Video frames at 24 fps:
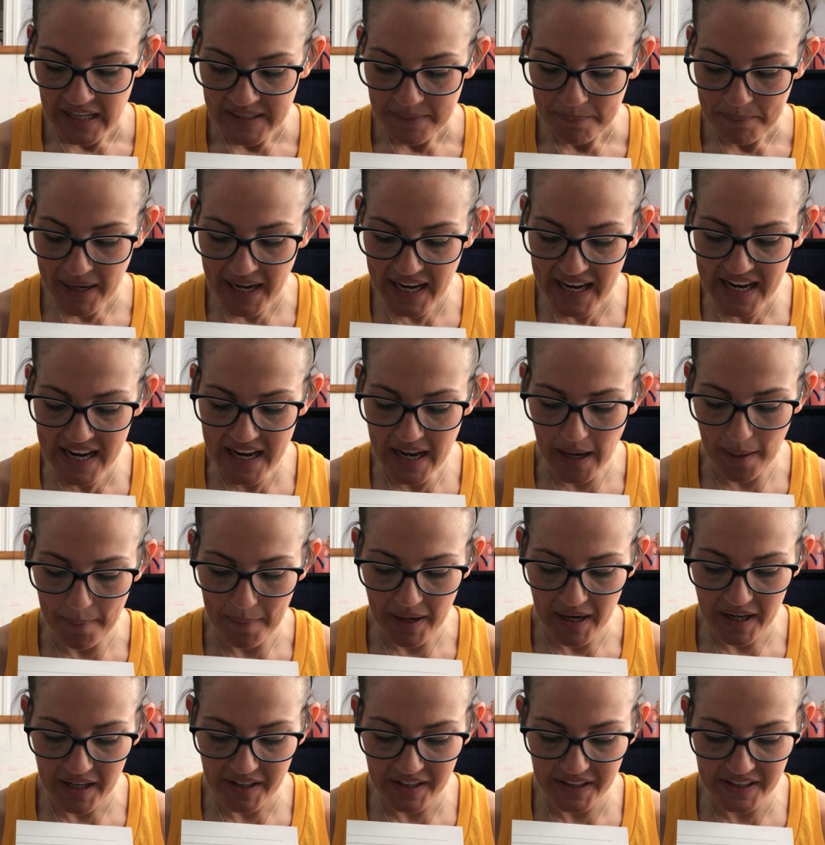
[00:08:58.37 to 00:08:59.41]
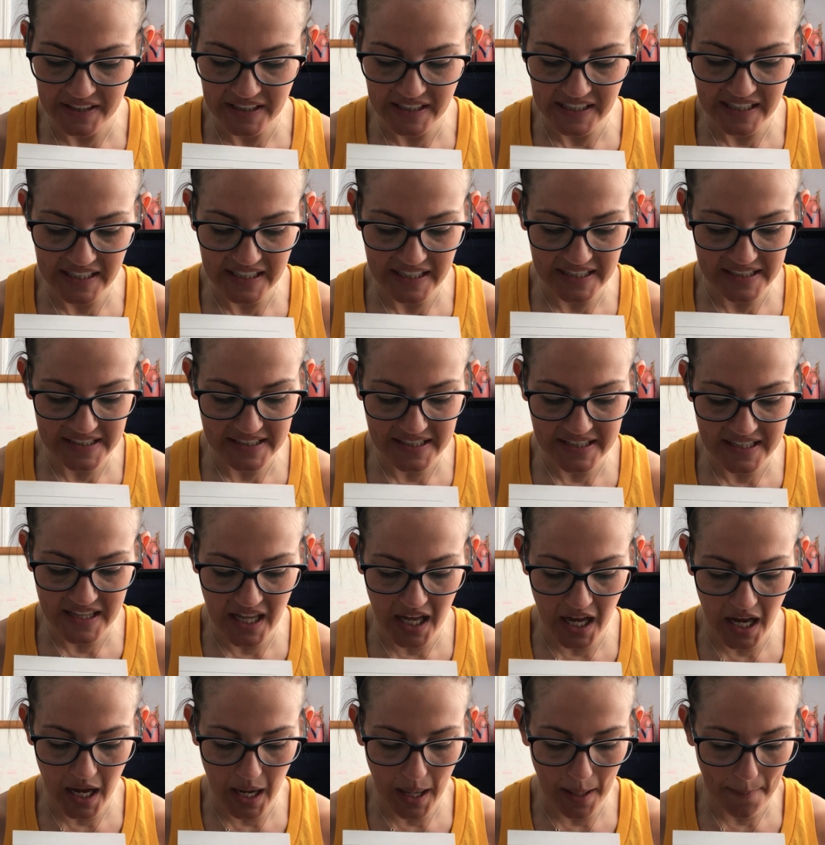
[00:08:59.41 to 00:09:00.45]
Pam cleans
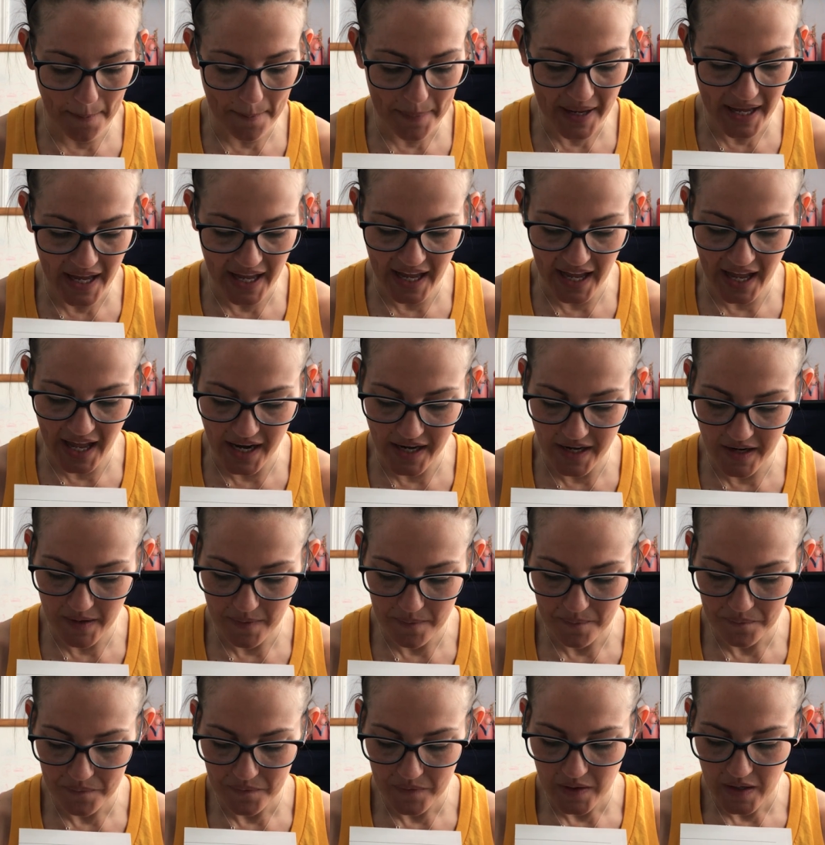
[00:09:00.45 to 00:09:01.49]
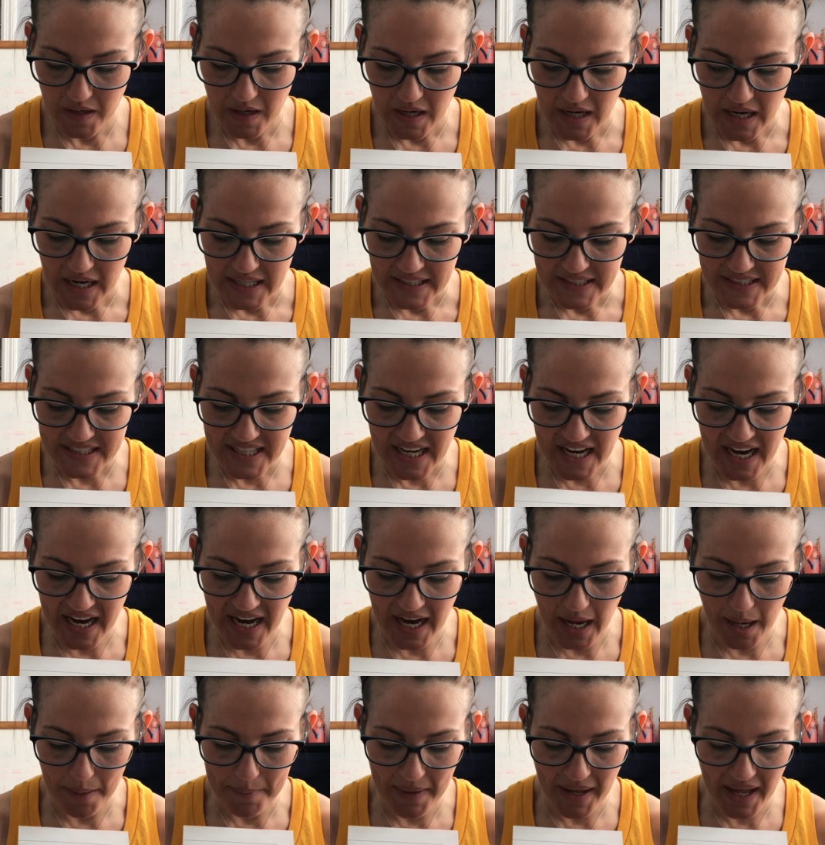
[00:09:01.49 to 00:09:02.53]
the pen.
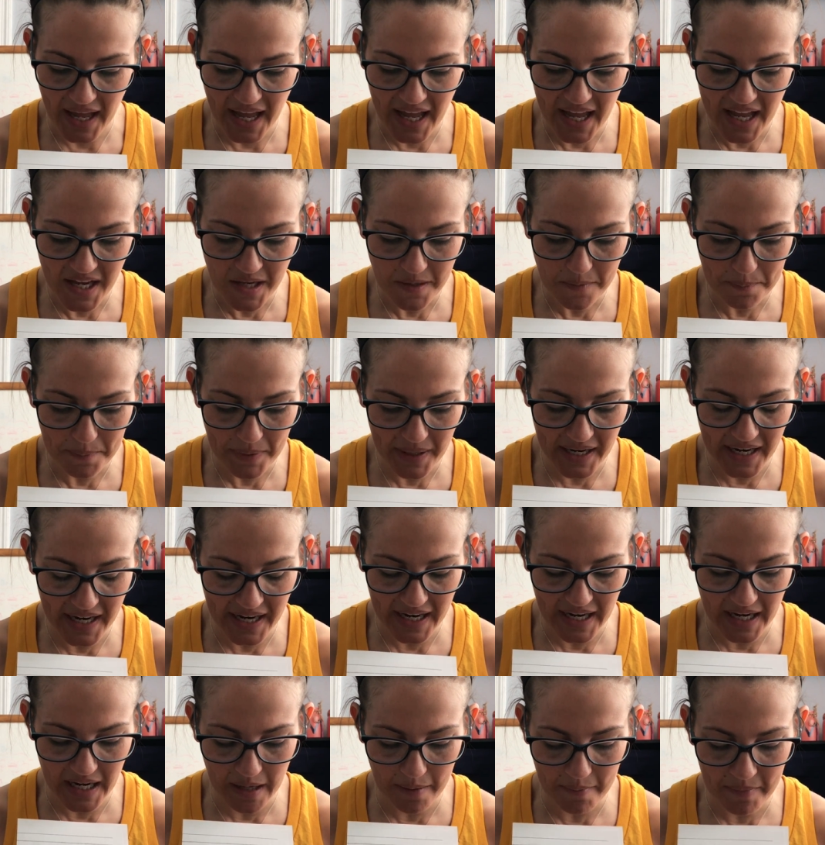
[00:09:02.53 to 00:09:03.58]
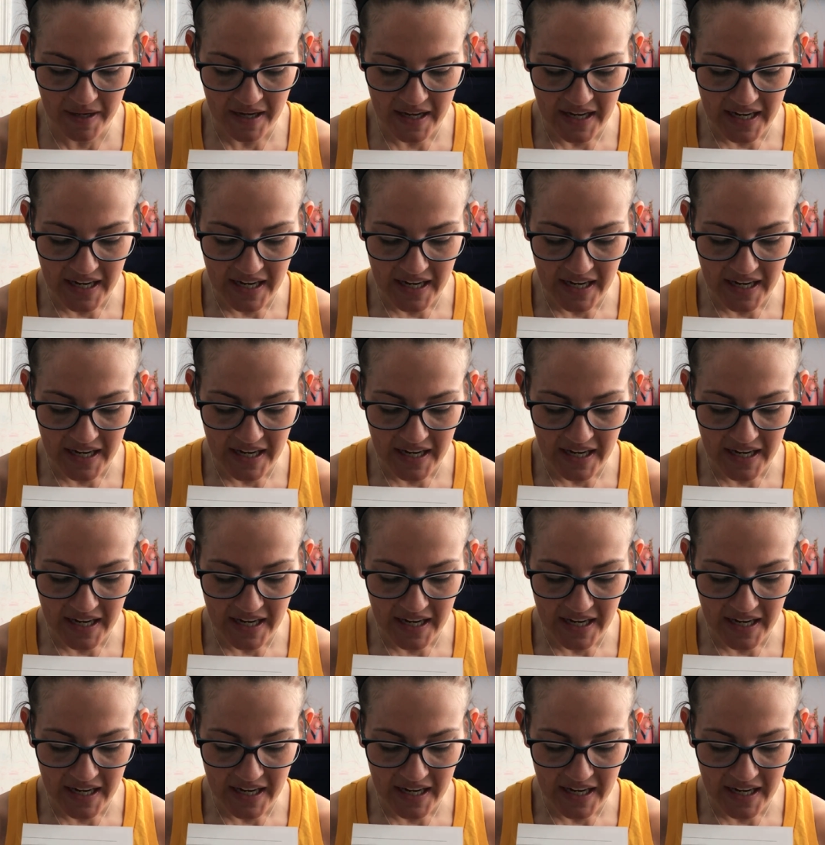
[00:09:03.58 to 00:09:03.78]
Tam and Pam